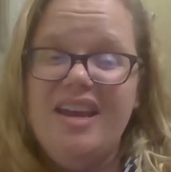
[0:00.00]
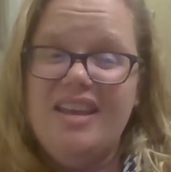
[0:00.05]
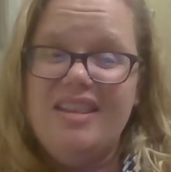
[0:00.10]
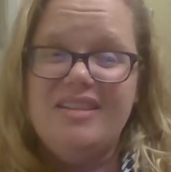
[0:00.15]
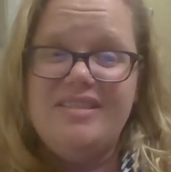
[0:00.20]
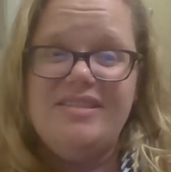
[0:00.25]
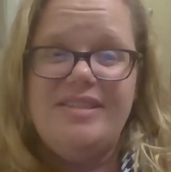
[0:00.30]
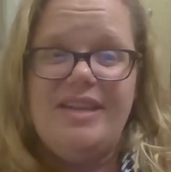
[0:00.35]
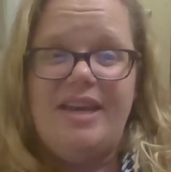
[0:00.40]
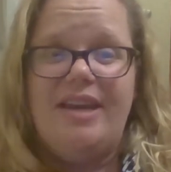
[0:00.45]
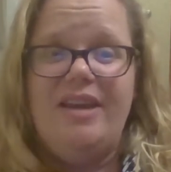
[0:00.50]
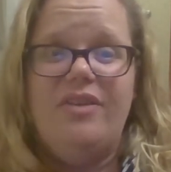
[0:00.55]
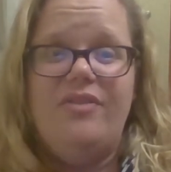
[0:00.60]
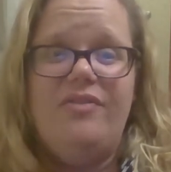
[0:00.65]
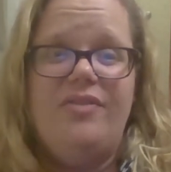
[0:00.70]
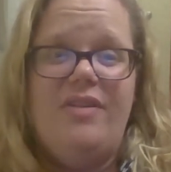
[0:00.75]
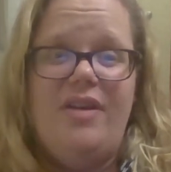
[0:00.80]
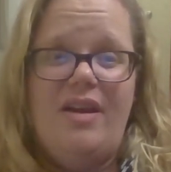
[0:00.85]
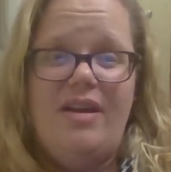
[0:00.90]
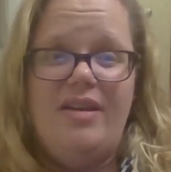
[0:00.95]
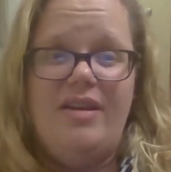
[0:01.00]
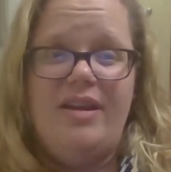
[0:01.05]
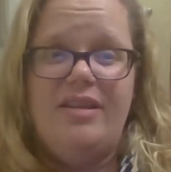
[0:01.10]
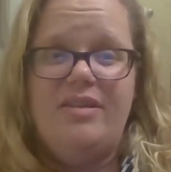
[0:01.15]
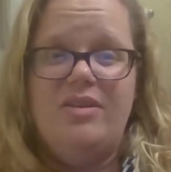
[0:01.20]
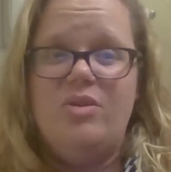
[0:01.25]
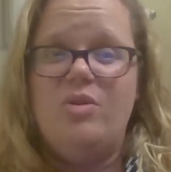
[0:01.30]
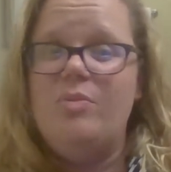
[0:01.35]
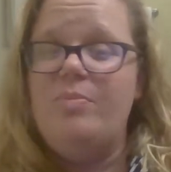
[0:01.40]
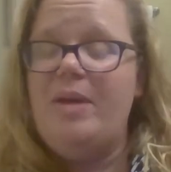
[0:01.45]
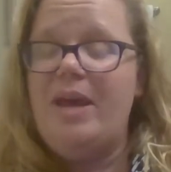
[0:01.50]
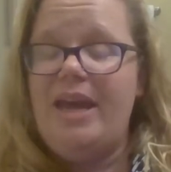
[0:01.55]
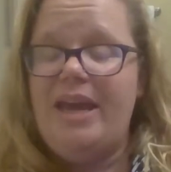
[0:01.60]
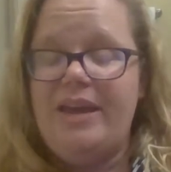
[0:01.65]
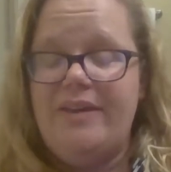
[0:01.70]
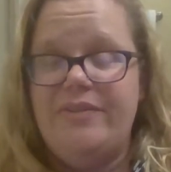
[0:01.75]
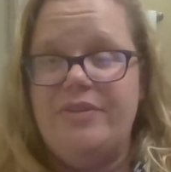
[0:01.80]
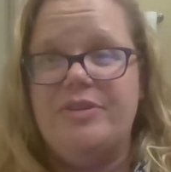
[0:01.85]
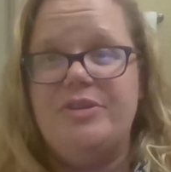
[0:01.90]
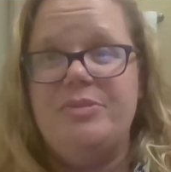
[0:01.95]
and the second for unethical
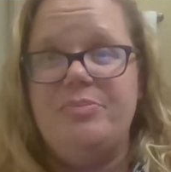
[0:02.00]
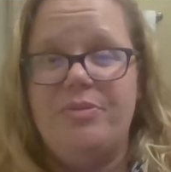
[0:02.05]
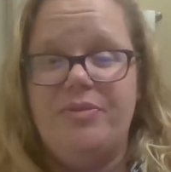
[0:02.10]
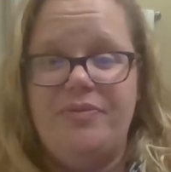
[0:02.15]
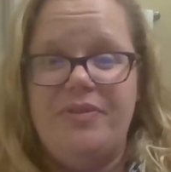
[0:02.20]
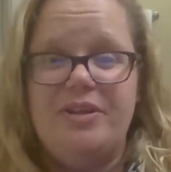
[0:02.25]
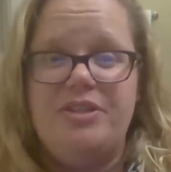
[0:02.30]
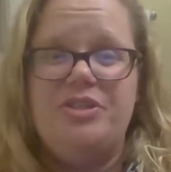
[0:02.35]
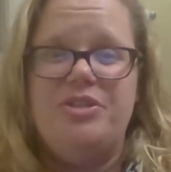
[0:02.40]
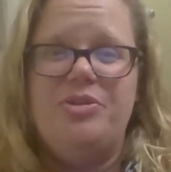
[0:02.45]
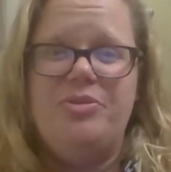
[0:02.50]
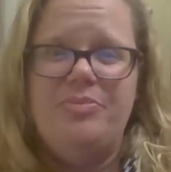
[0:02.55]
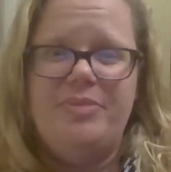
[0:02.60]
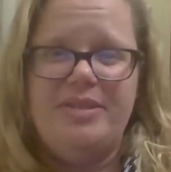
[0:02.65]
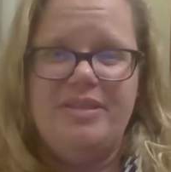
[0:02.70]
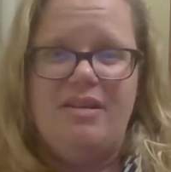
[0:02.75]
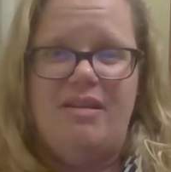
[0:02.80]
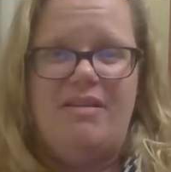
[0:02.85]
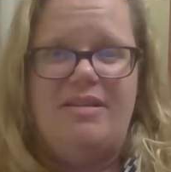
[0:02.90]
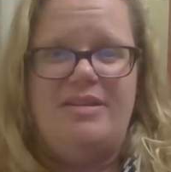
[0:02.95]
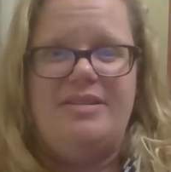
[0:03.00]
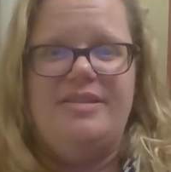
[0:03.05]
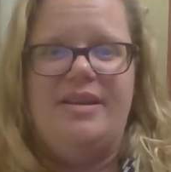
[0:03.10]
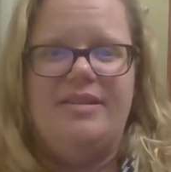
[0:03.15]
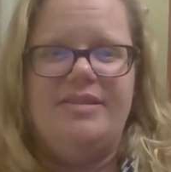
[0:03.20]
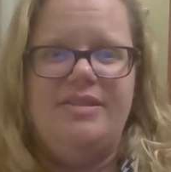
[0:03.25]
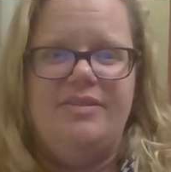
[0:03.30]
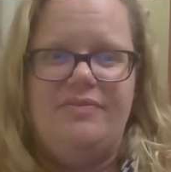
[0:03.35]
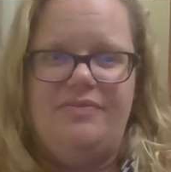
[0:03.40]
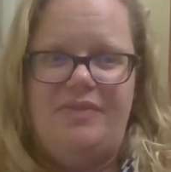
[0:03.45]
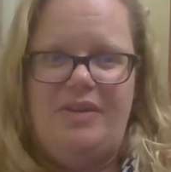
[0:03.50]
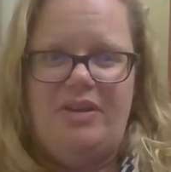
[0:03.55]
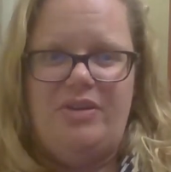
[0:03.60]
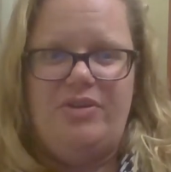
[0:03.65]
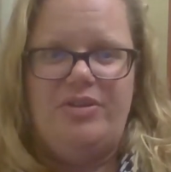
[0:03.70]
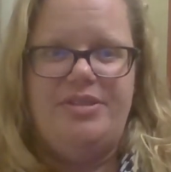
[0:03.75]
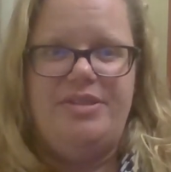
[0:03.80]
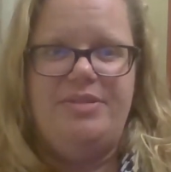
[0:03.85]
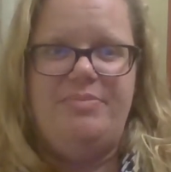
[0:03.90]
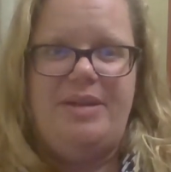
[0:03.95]
behaviors, professional misconduct, and
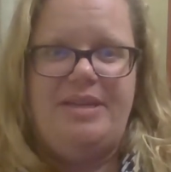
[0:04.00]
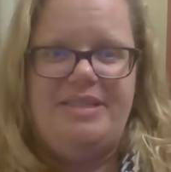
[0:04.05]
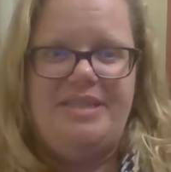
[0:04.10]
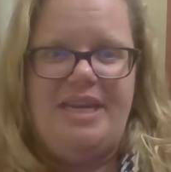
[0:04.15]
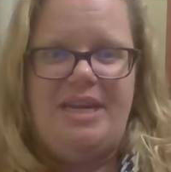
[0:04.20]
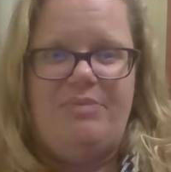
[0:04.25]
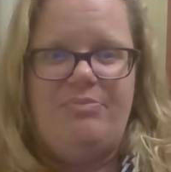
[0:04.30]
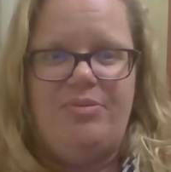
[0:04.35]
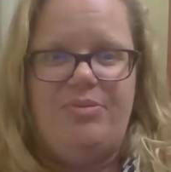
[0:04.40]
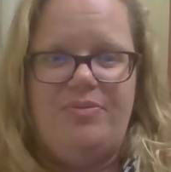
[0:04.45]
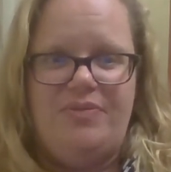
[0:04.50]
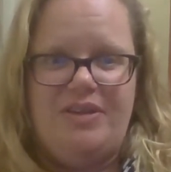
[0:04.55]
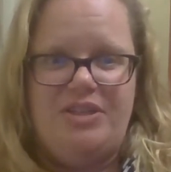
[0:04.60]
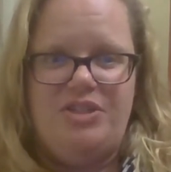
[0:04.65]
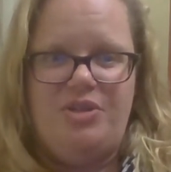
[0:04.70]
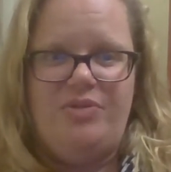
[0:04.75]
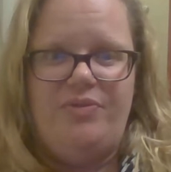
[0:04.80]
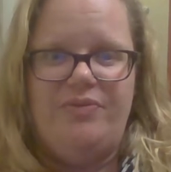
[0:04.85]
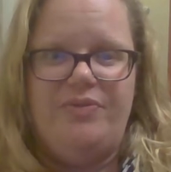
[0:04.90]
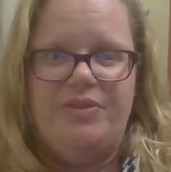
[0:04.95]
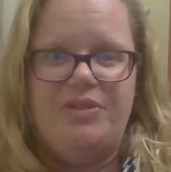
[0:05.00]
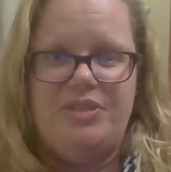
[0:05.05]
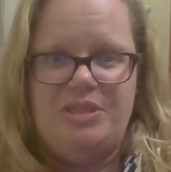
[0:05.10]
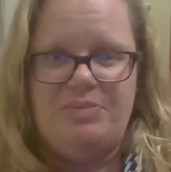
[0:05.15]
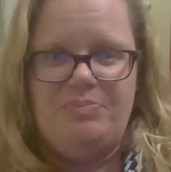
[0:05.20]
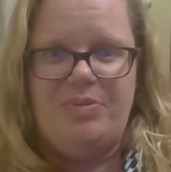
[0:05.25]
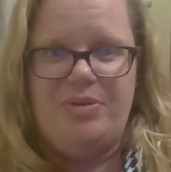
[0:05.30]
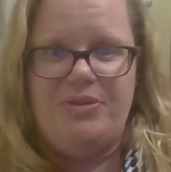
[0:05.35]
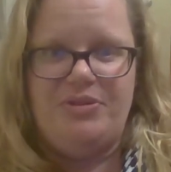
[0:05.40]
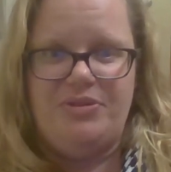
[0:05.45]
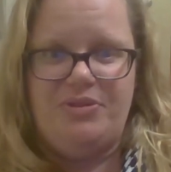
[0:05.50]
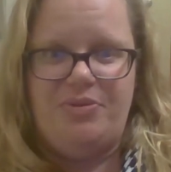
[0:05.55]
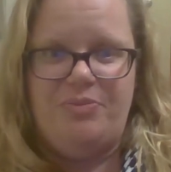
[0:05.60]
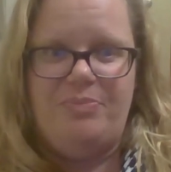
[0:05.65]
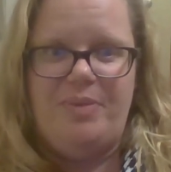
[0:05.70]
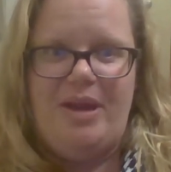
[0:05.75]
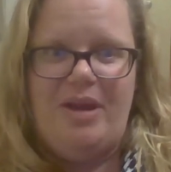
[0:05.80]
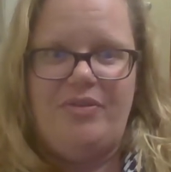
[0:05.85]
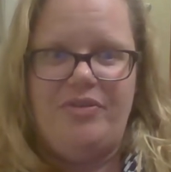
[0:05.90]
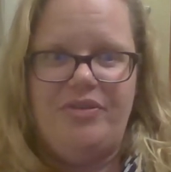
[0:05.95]
failure to maintain professional versus personal
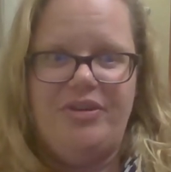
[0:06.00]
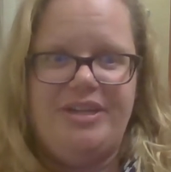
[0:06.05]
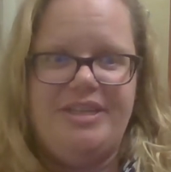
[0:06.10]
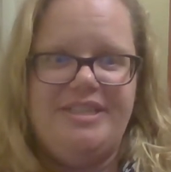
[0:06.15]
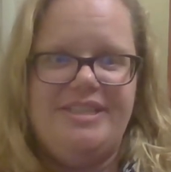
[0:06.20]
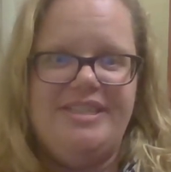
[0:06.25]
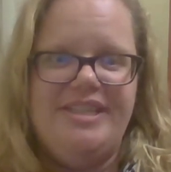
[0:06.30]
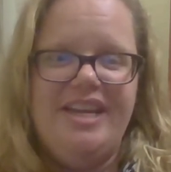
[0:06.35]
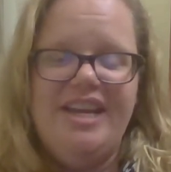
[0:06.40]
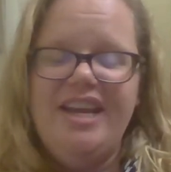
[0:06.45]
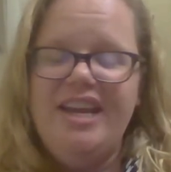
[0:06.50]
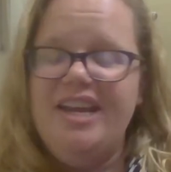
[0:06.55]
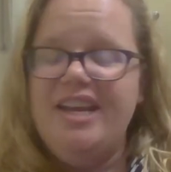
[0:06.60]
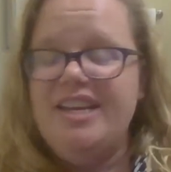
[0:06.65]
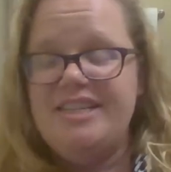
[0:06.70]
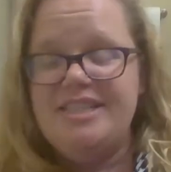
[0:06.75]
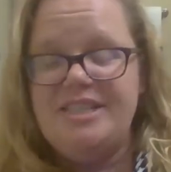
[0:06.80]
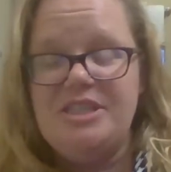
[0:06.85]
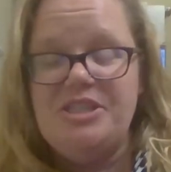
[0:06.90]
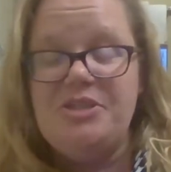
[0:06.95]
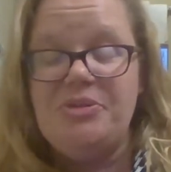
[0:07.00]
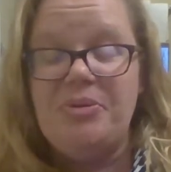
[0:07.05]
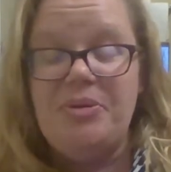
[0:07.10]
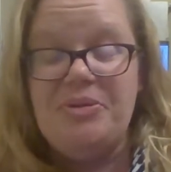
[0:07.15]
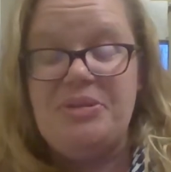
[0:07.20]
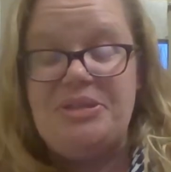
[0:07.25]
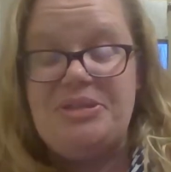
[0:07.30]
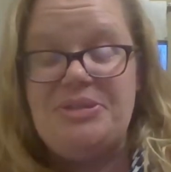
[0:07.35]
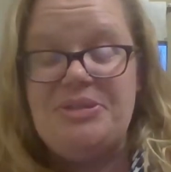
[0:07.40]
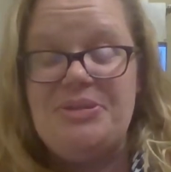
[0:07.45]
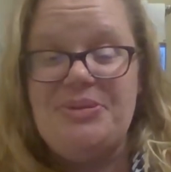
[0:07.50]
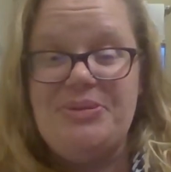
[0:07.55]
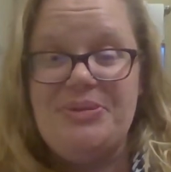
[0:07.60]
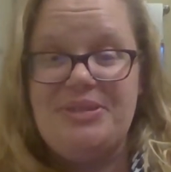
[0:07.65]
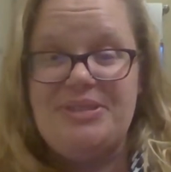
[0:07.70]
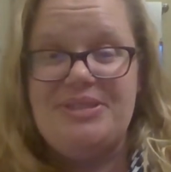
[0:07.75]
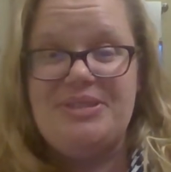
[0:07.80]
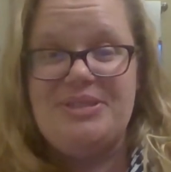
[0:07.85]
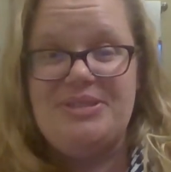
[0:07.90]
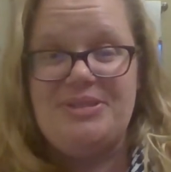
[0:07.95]
boundaries. Since there were only two
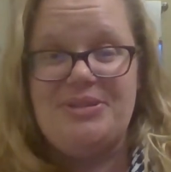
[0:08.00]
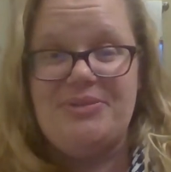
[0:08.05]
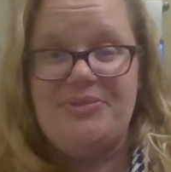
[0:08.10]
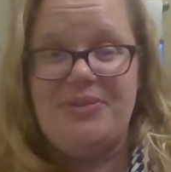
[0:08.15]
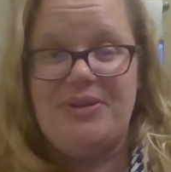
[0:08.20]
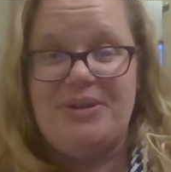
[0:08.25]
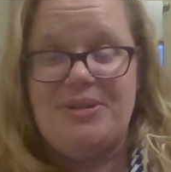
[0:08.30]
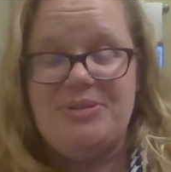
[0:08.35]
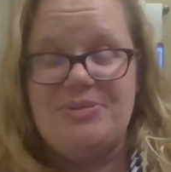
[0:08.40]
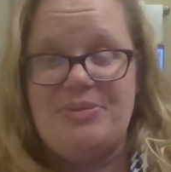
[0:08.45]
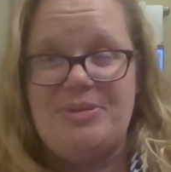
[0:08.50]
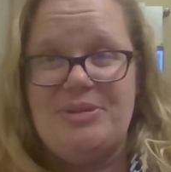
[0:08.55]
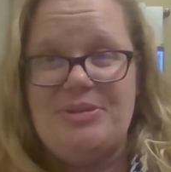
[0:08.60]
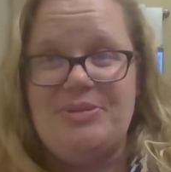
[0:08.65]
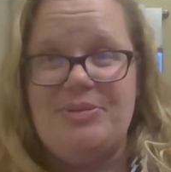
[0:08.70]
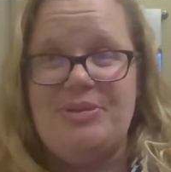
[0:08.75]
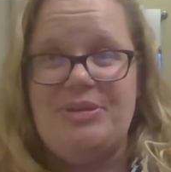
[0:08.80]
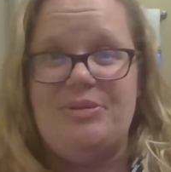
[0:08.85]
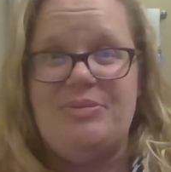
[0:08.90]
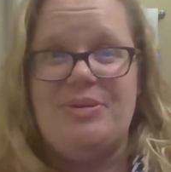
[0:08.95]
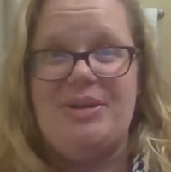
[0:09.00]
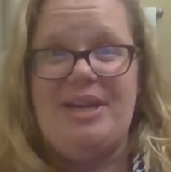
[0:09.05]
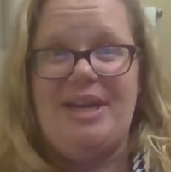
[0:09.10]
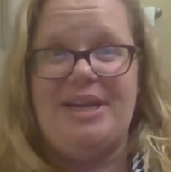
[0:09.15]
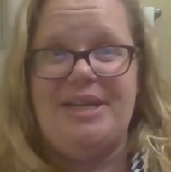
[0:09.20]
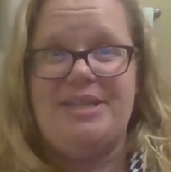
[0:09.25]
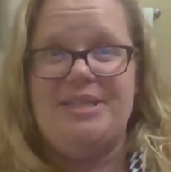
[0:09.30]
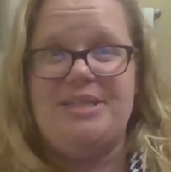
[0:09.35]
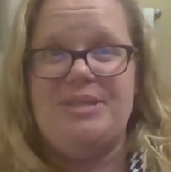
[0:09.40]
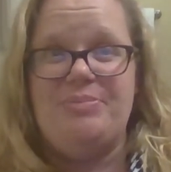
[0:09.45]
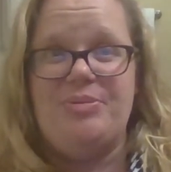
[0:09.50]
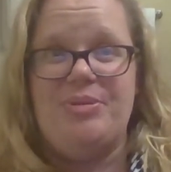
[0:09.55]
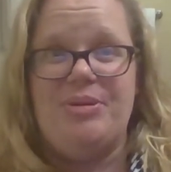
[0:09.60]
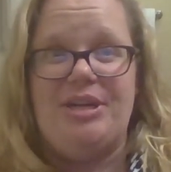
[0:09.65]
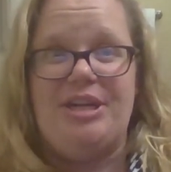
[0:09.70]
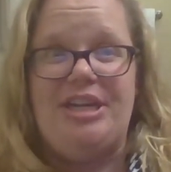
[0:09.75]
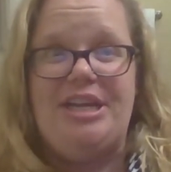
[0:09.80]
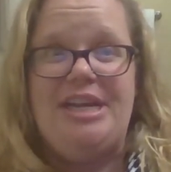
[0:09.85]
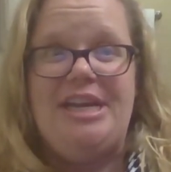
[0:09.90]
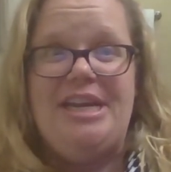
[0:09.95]
listed so far in 2021, I
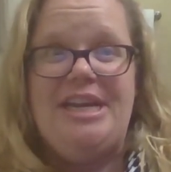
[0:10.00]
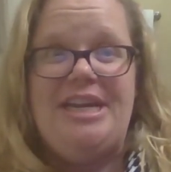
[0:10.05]
explored